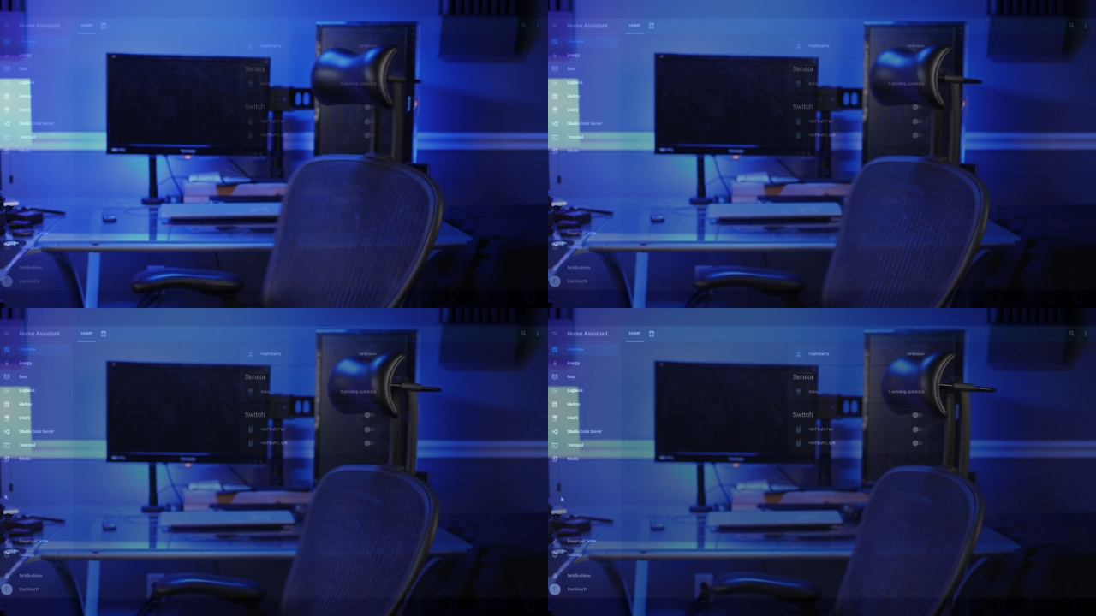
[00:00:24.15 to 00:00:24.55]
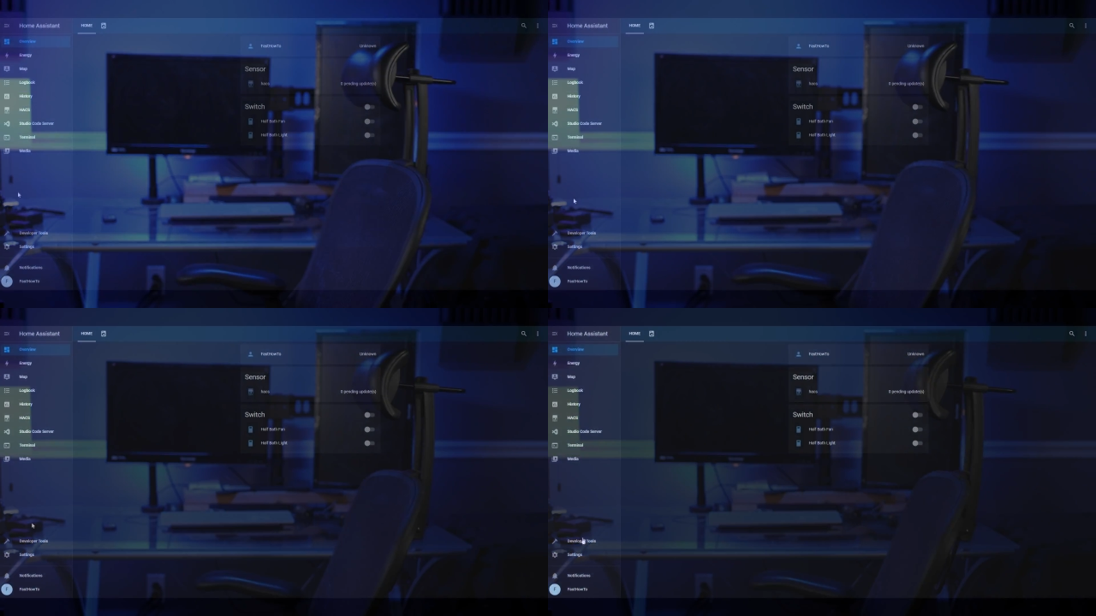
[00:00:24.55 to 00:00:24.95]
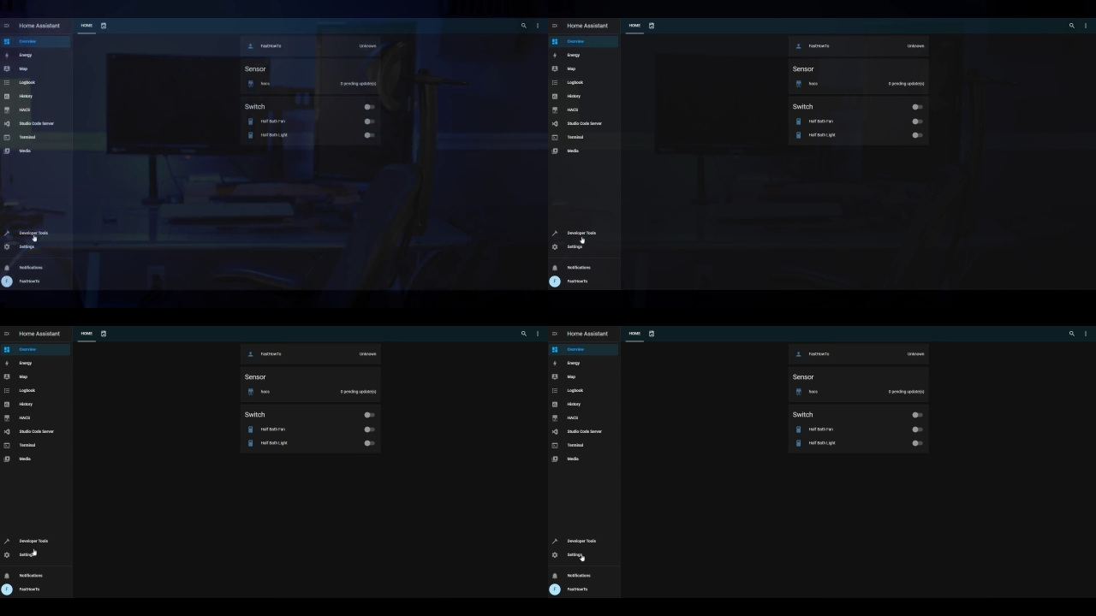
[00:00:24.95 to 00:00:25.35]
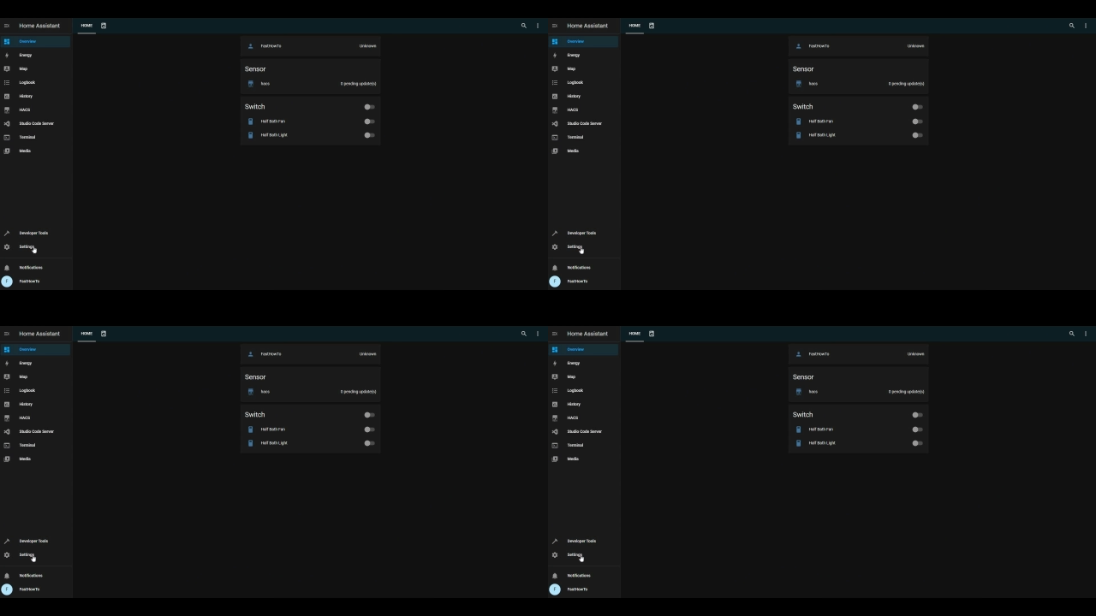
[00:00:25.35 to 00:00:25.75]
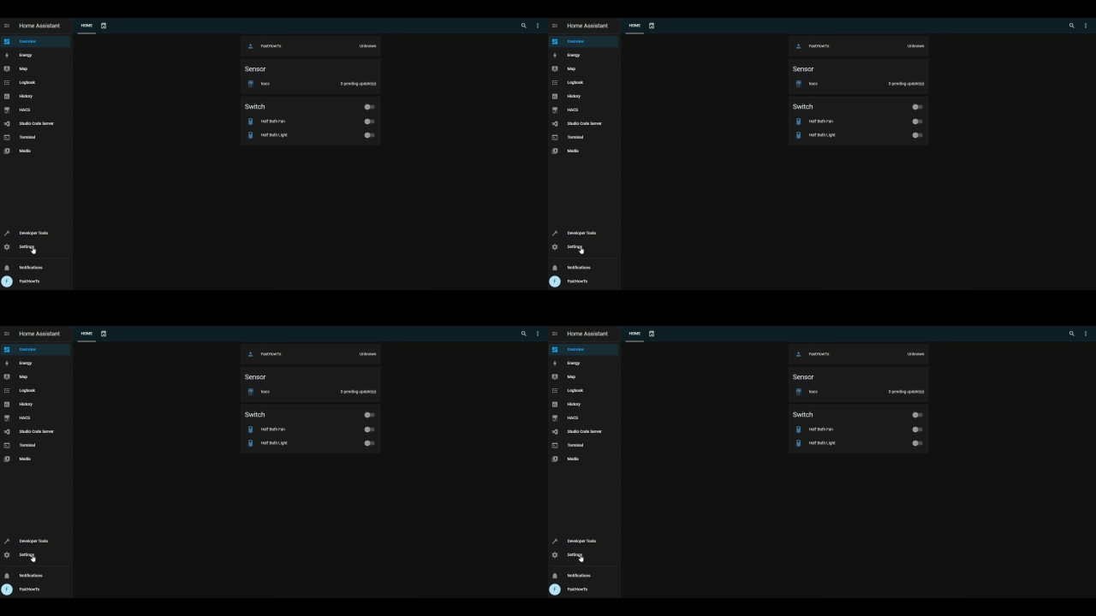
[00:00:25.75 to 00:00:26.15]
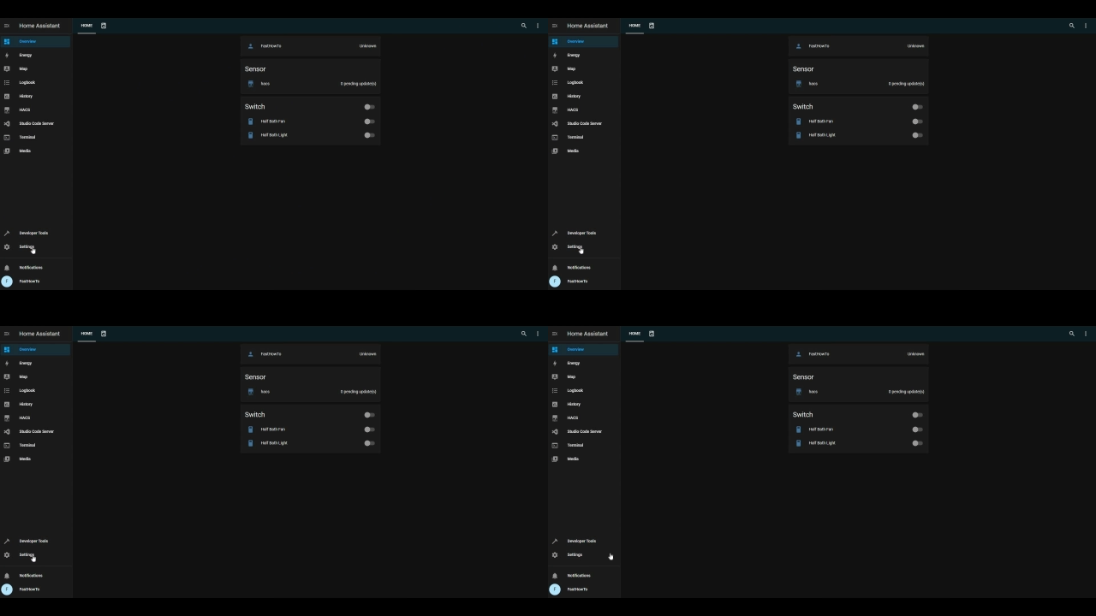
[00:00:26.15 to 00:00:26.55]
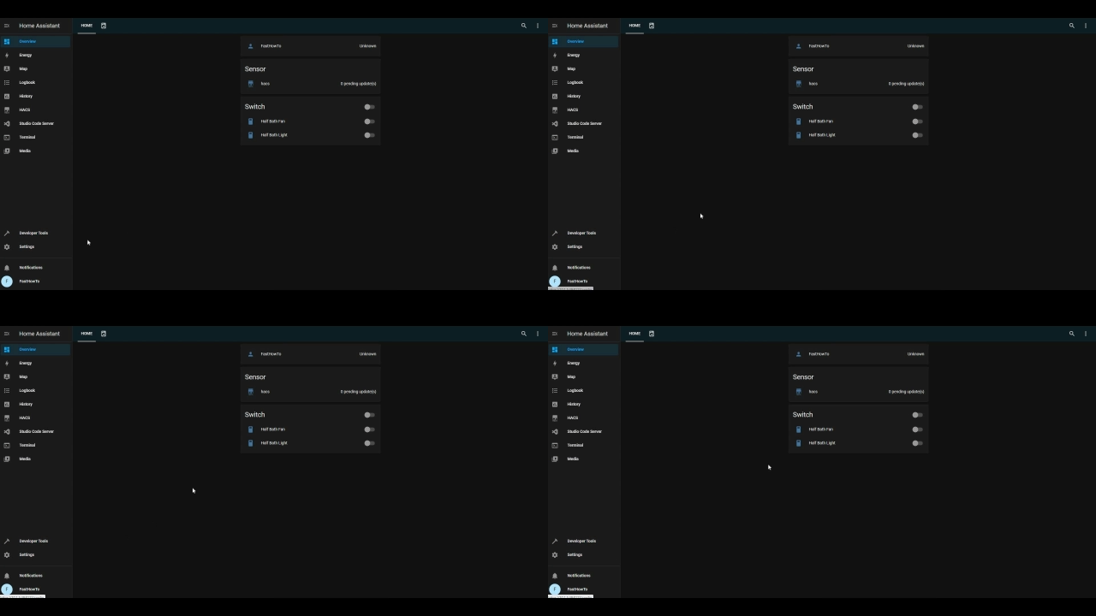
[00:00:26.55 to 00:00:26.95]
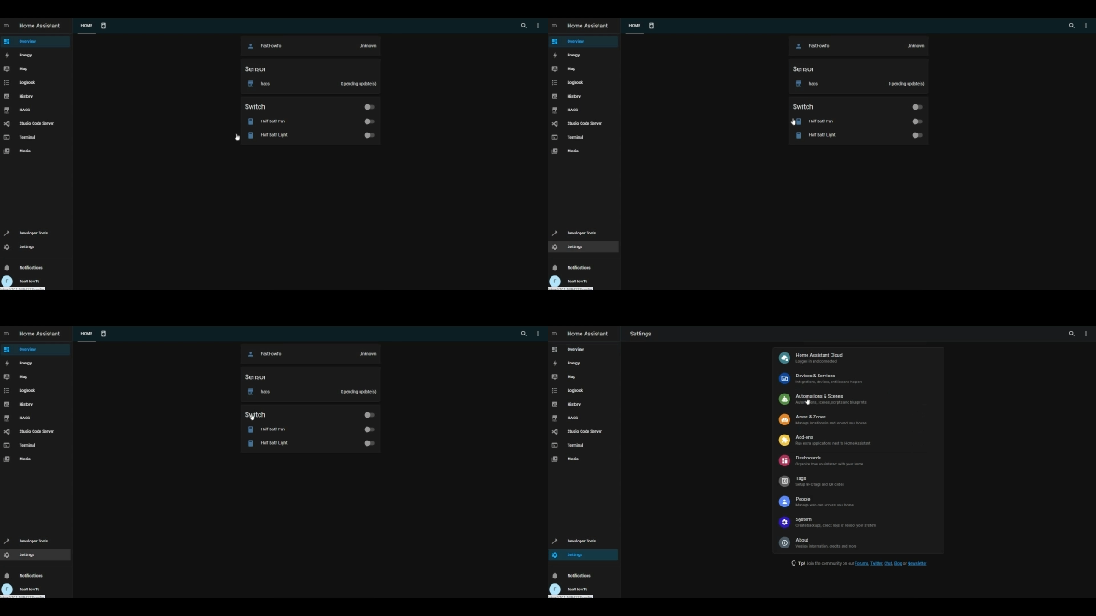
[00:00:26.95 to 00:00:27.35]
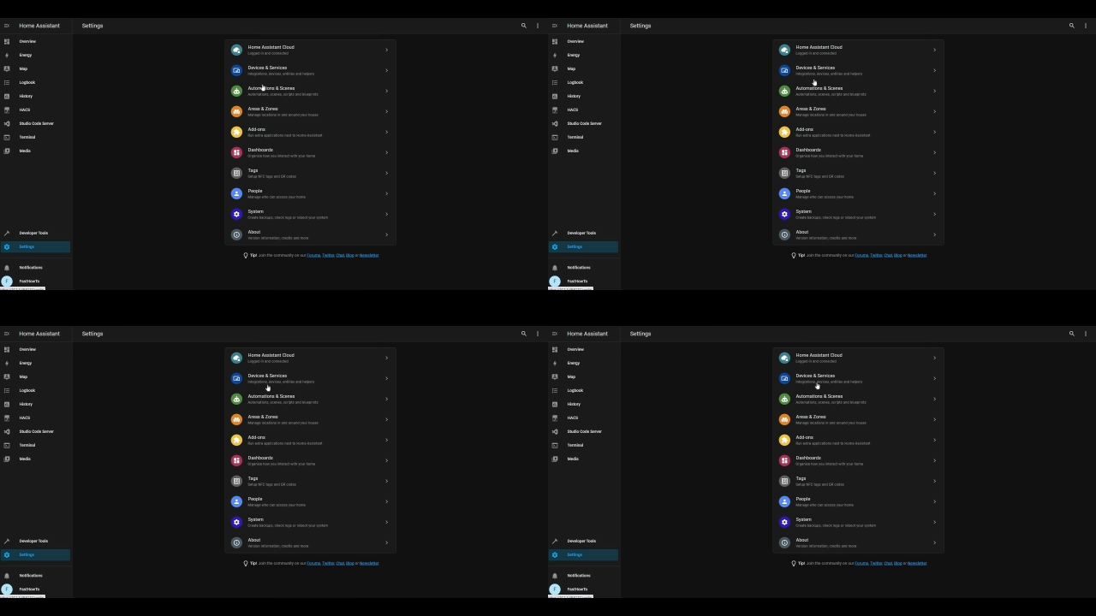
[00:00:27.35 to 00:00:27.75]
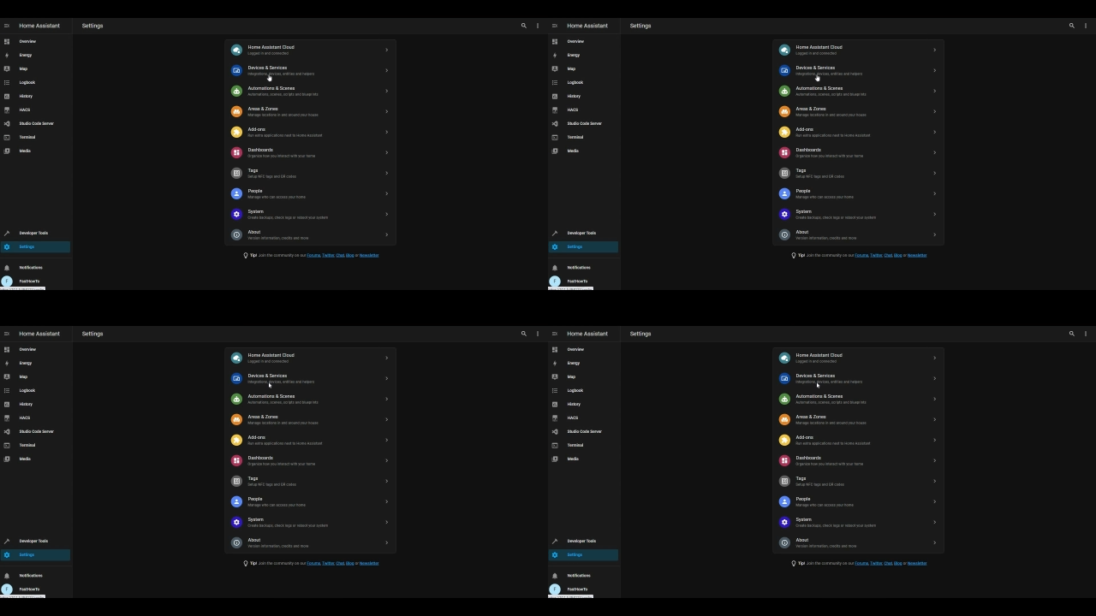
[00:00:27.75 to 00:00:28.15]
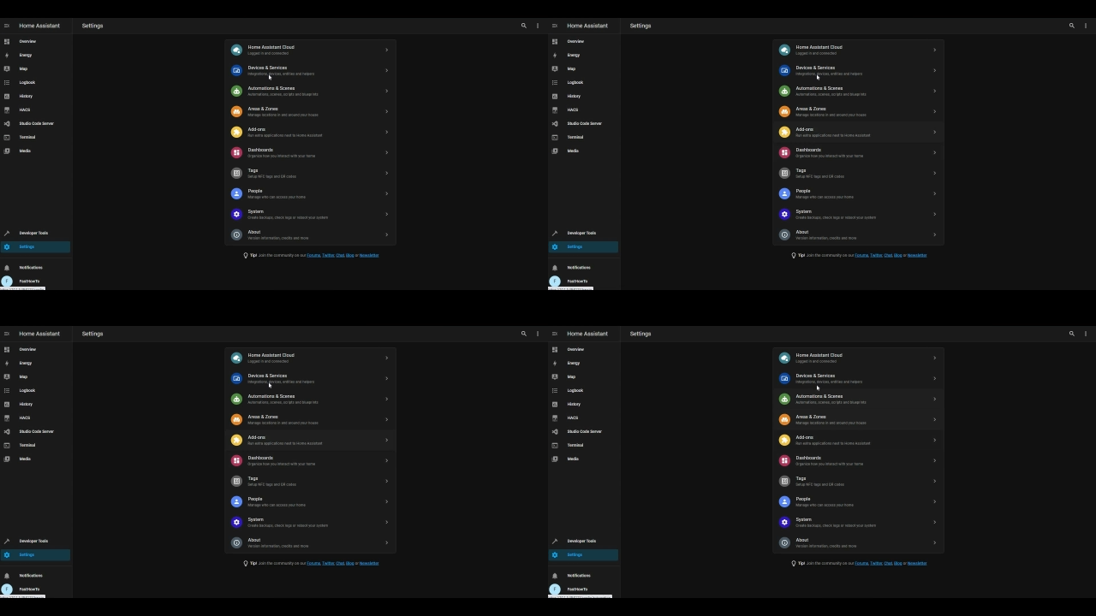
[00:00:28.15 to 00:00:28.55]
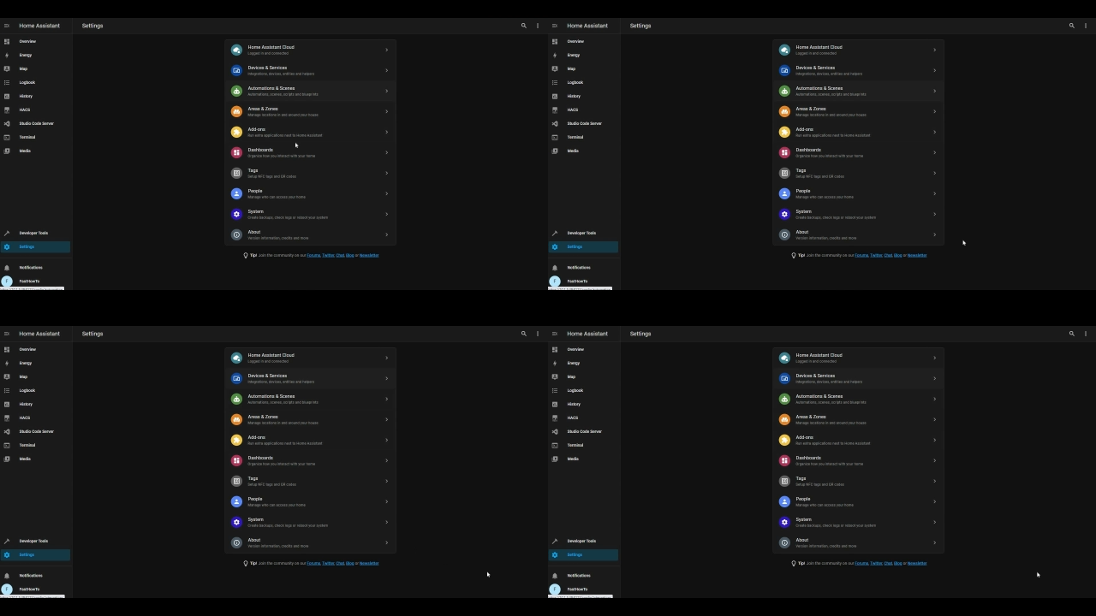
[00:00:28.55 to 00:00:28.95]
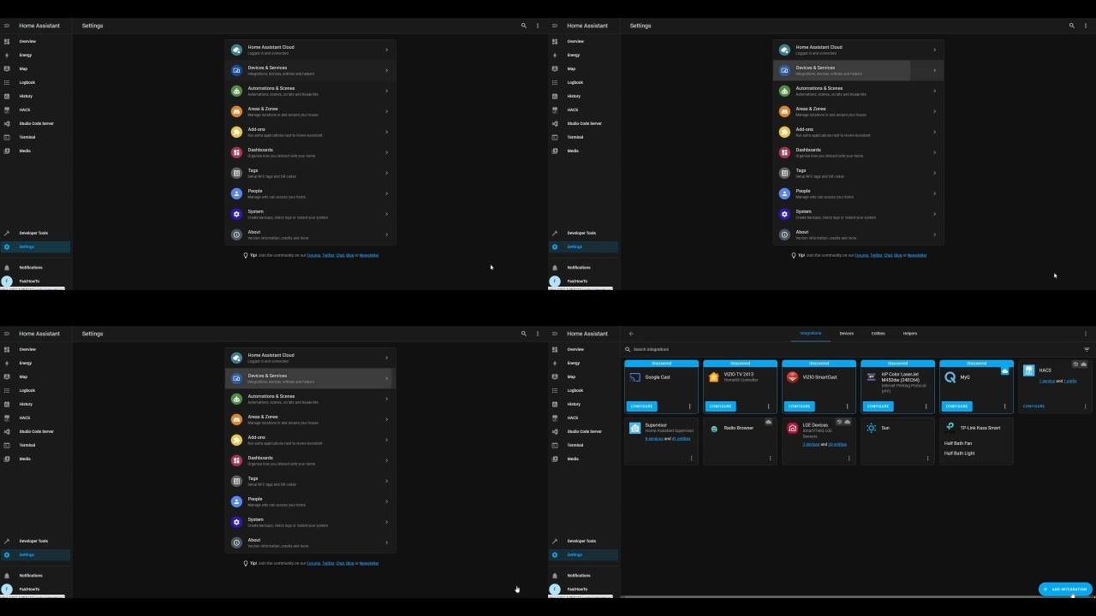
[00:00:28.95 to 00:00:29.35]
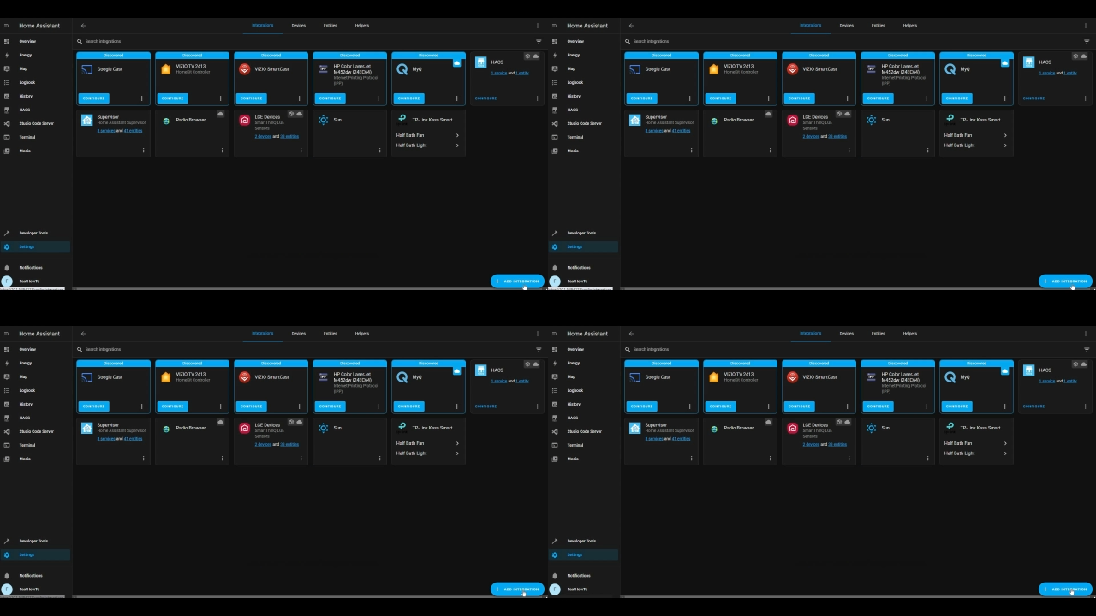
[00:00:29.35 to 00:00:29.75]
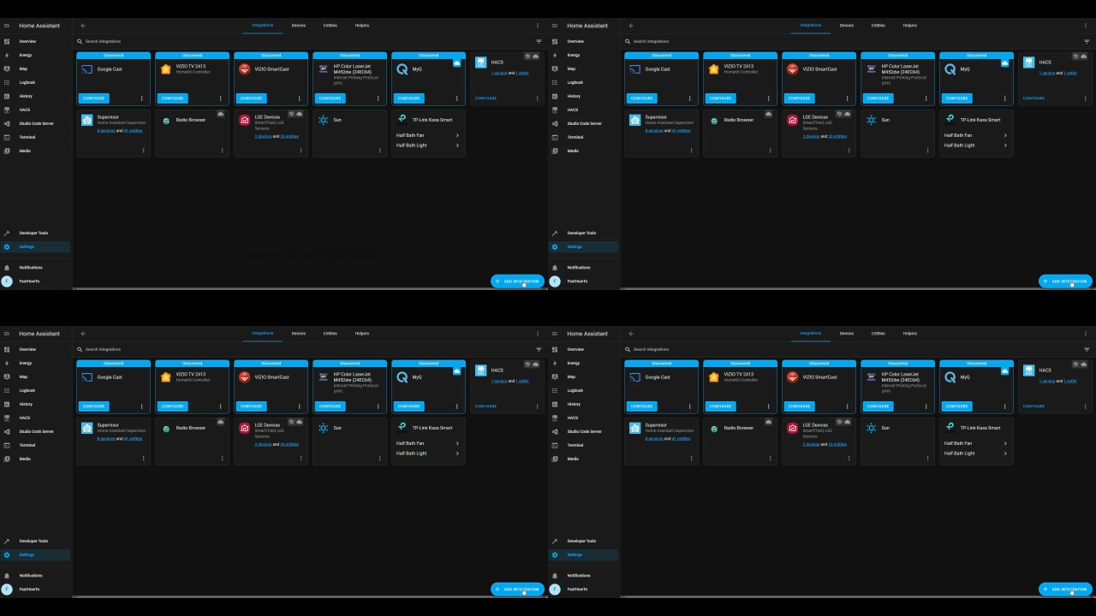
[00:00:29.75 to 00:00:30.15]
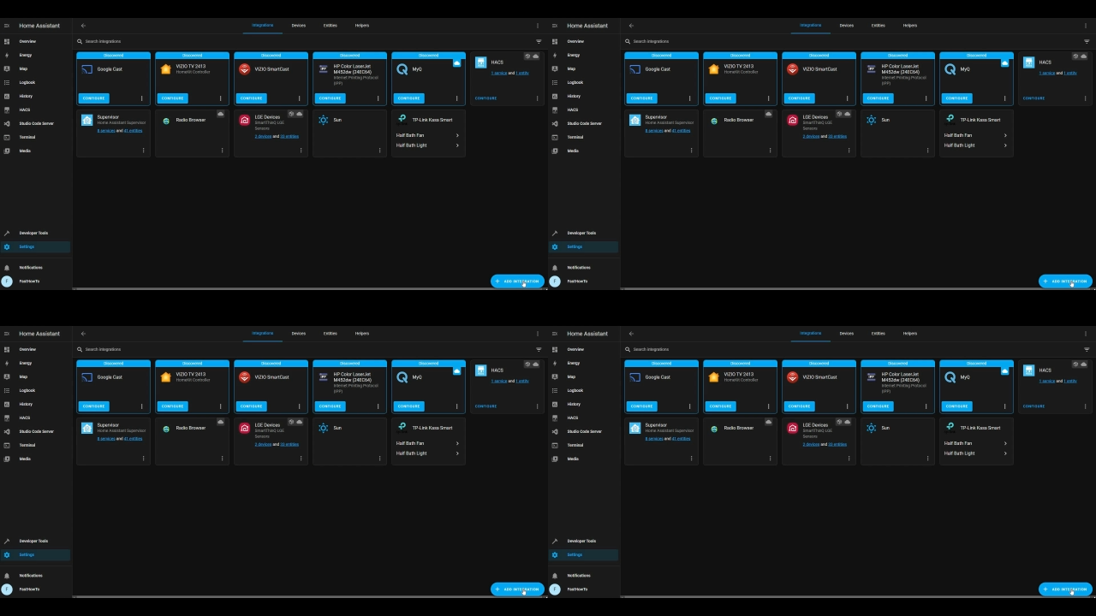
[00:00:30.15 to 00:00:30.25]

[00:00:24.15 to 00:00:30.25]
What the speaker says: [unreadable: no face in view]